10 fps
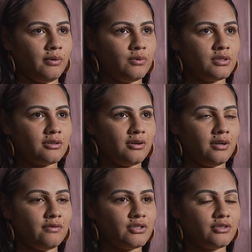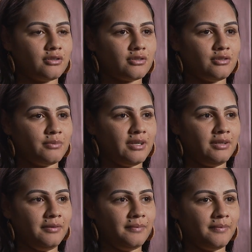It was kind of a shock to
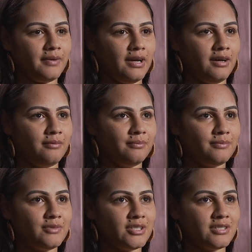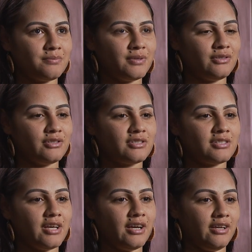me, just
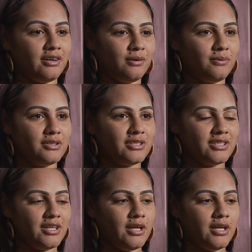because how young I was.